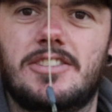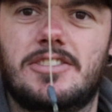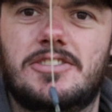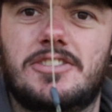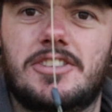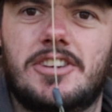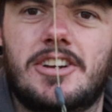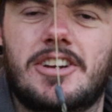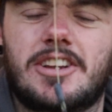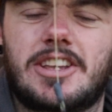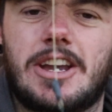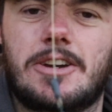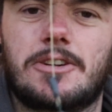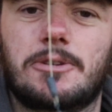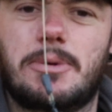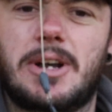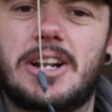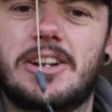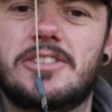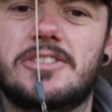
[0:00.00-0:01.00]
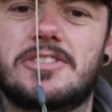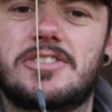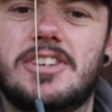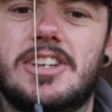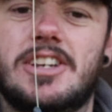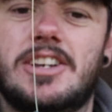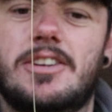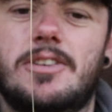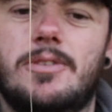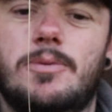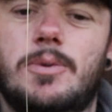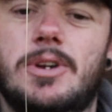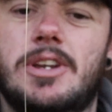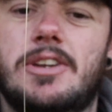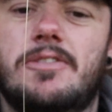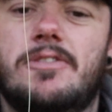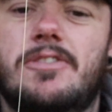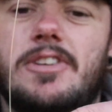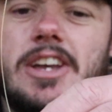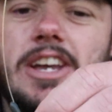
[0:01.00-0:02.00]
to counterbalance it
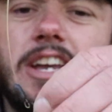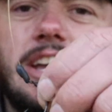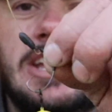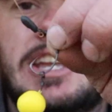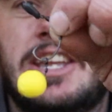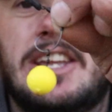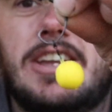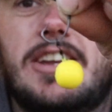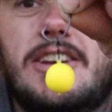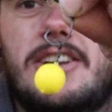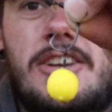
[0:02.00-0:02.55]
with a